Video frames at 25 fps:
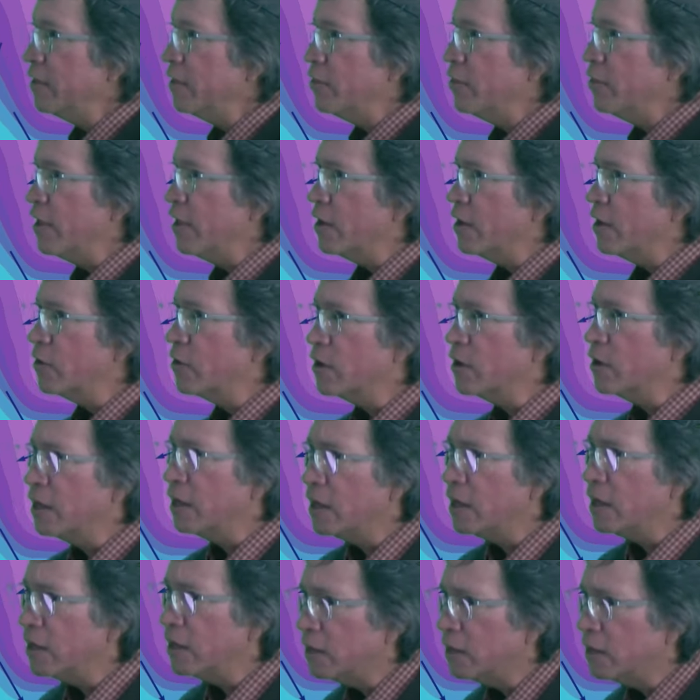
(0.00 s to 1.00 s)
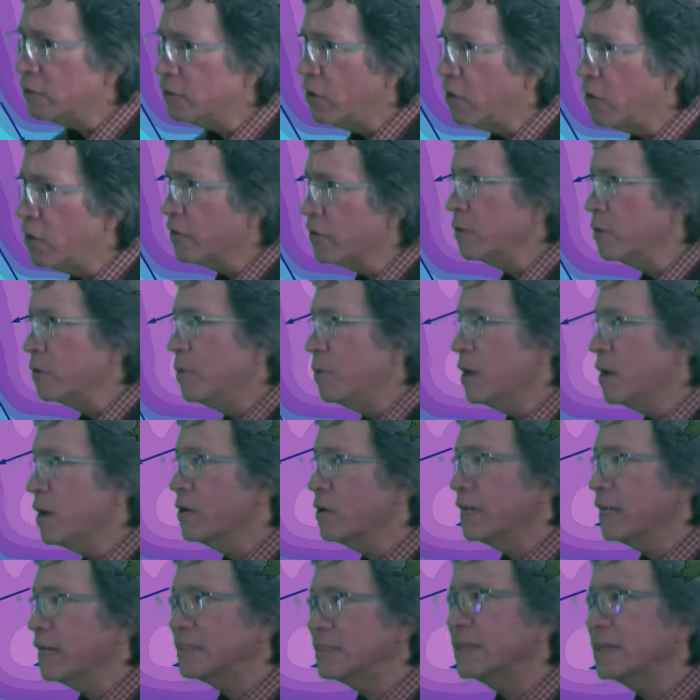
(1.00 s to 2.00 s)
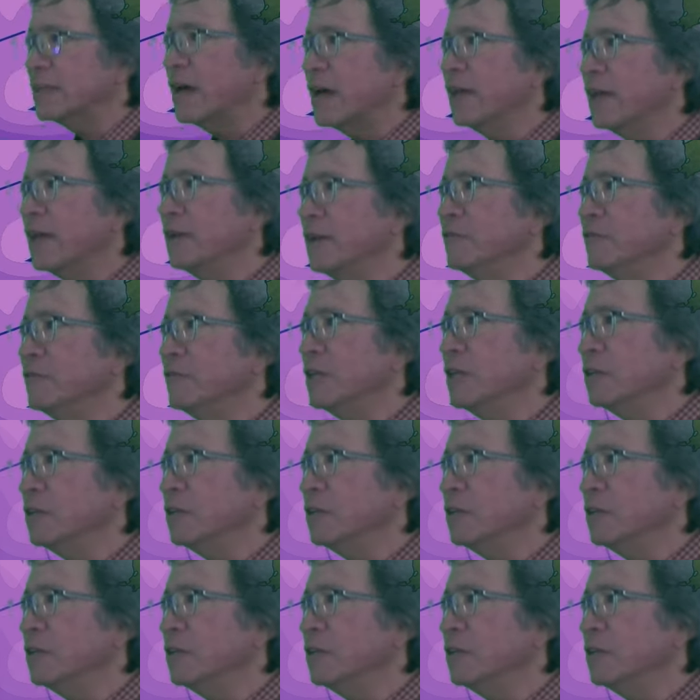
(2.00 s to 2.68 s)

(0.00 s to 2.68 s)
there uh, along the Bering side of the